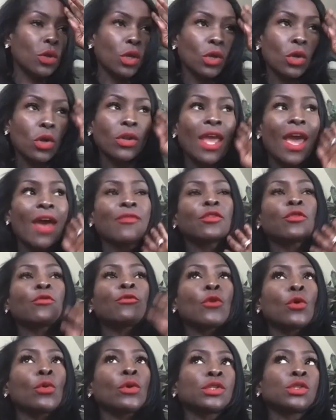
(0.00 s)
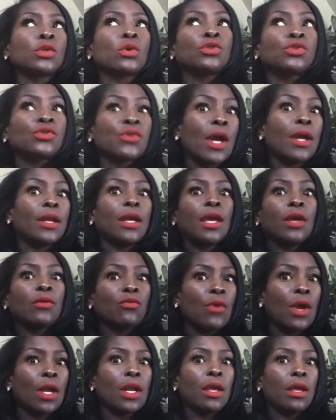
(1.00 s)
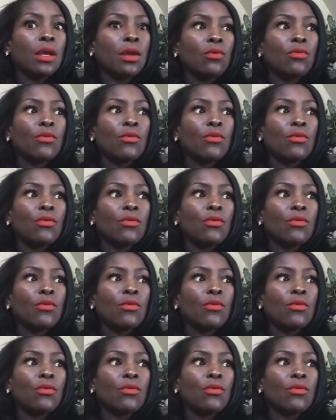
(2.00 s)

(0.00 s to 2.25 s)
you don't have to focus on trying to get ready